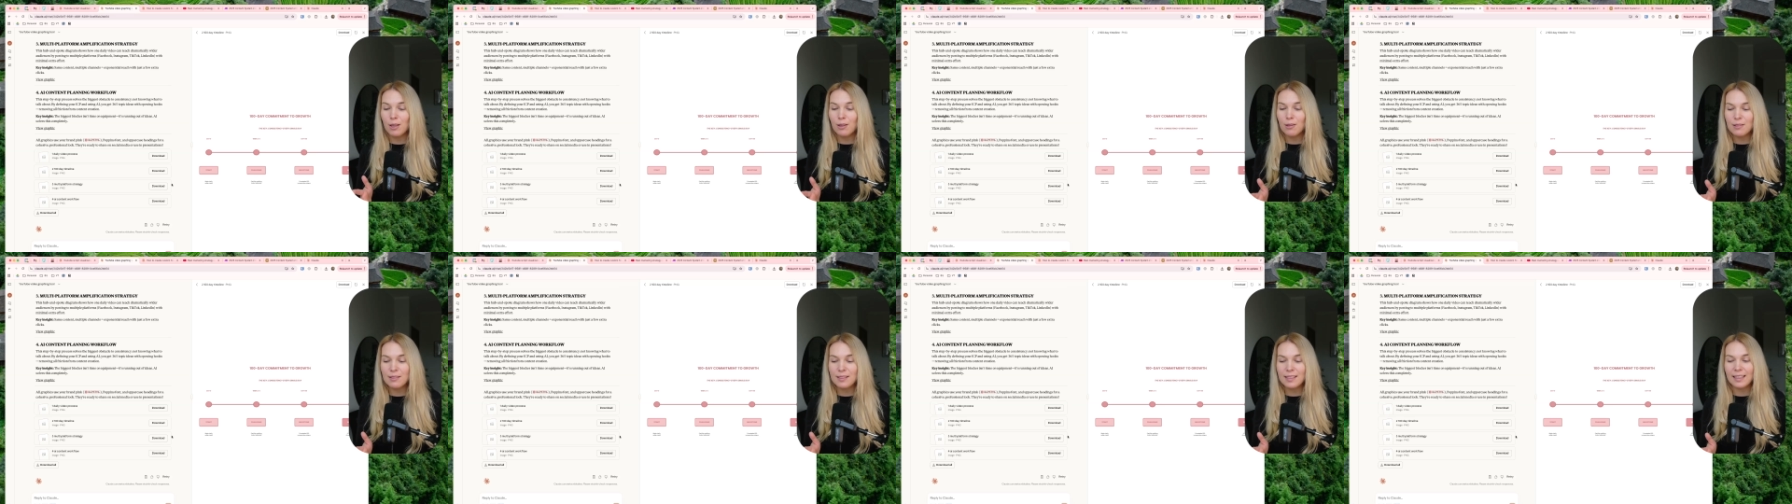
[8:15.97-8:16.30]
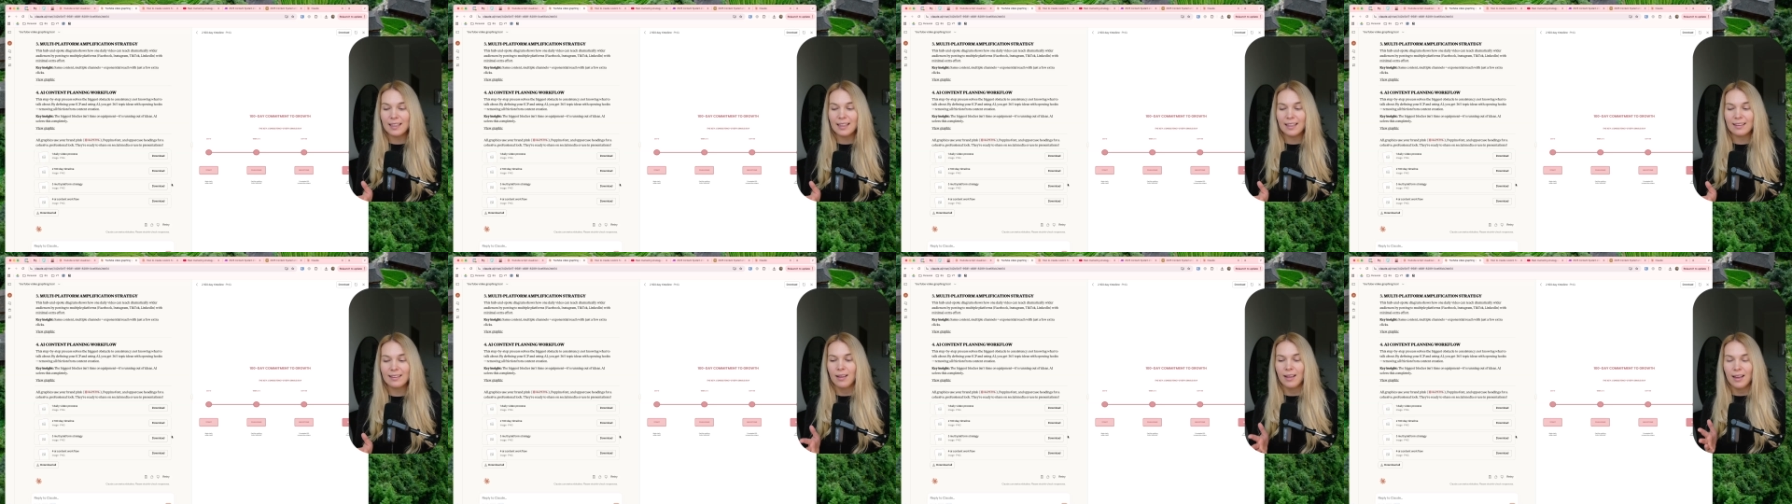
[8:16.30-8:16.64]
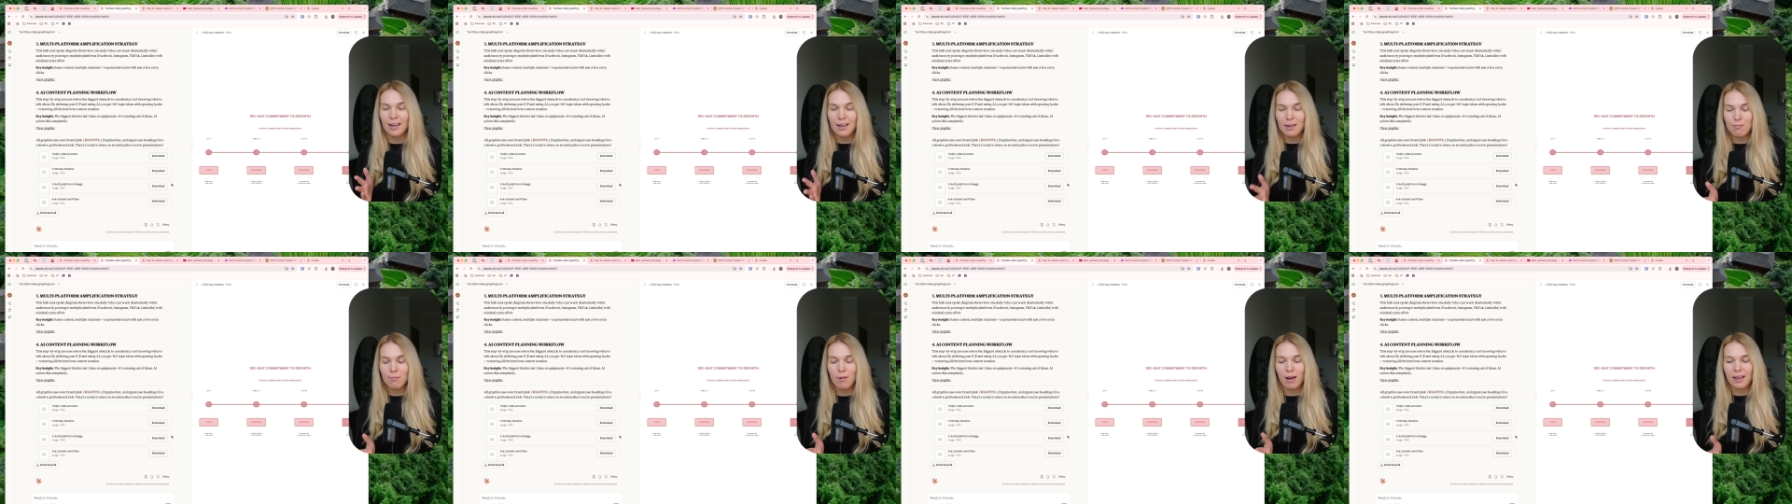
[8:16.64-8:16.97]
using it
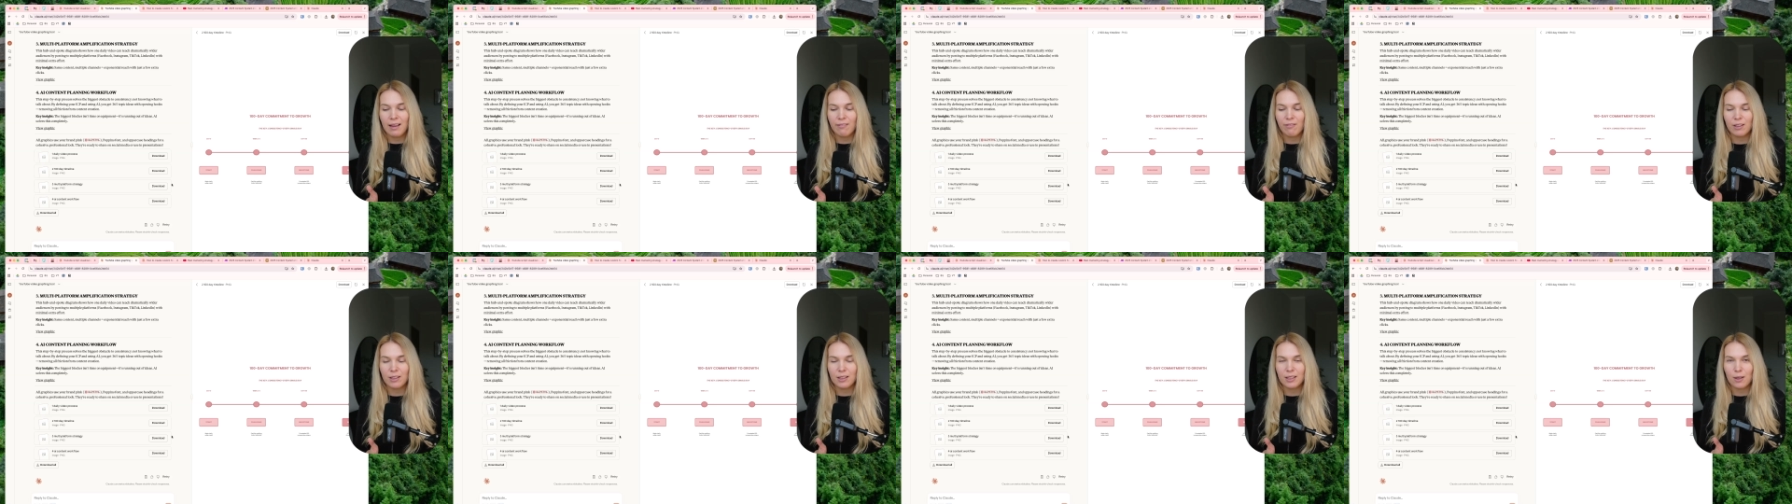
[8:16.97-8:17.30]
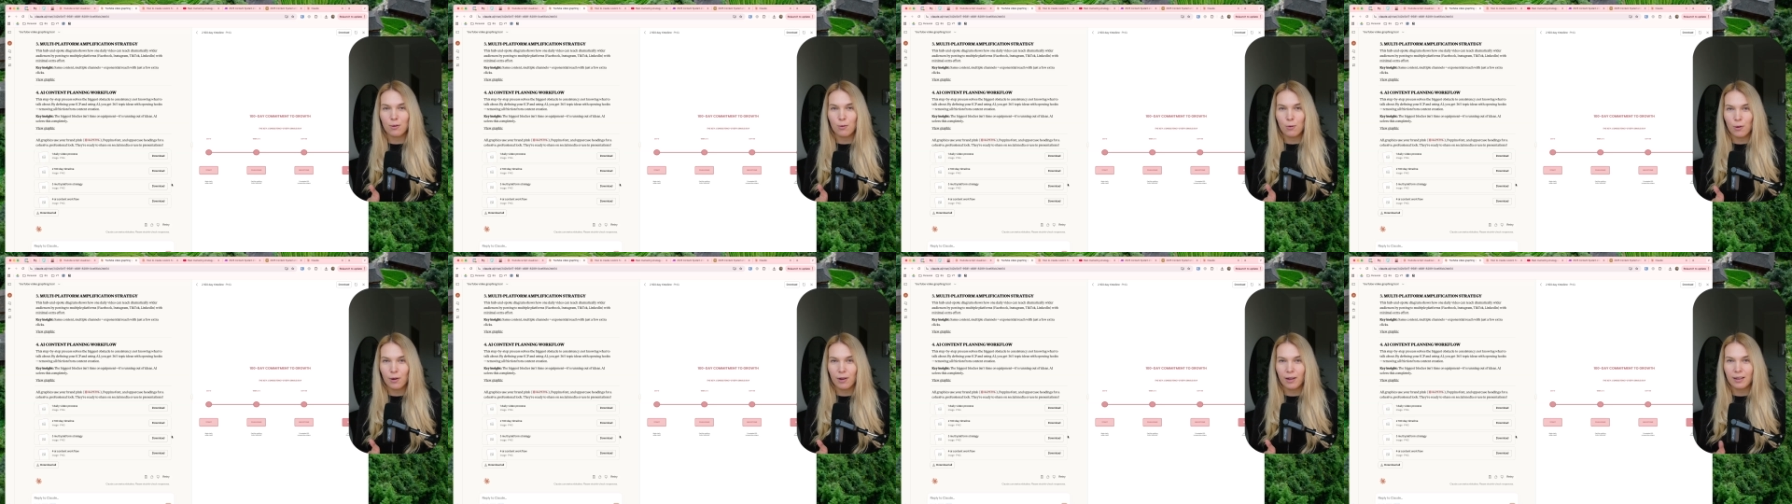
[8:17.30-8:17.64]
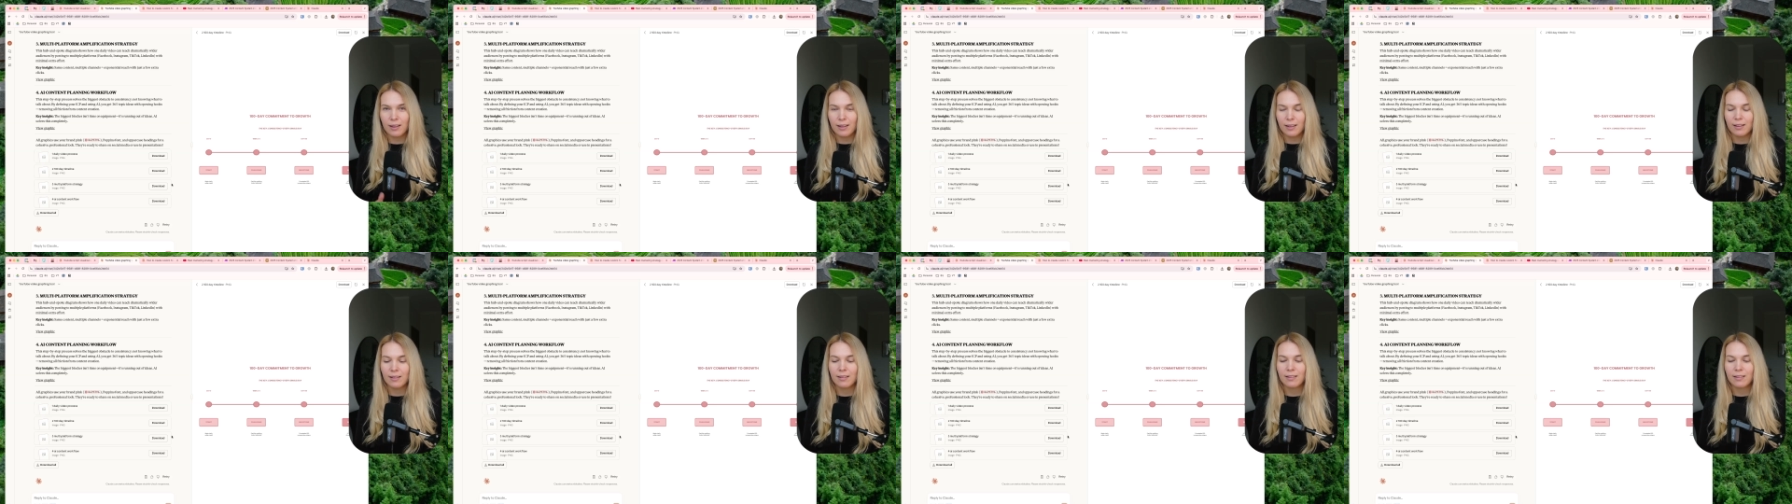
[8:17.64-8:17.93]
in my everyday work.